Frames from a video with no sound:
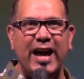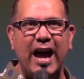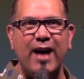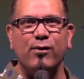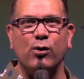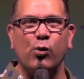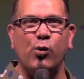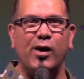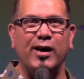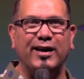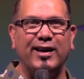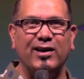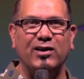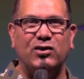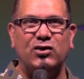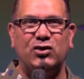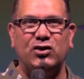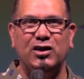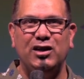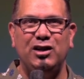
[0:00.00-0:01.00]
everyone
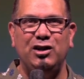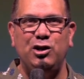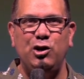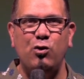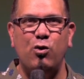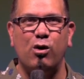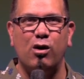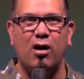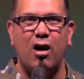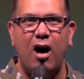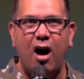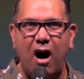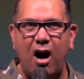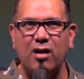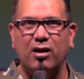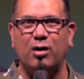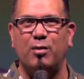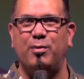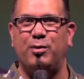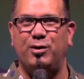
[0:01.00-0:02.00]
can see you are
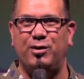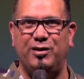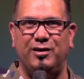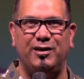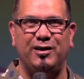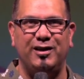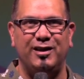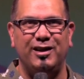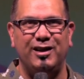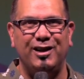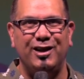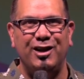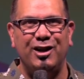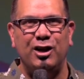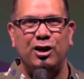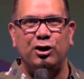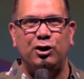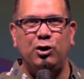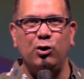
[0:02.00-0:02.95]
honorable.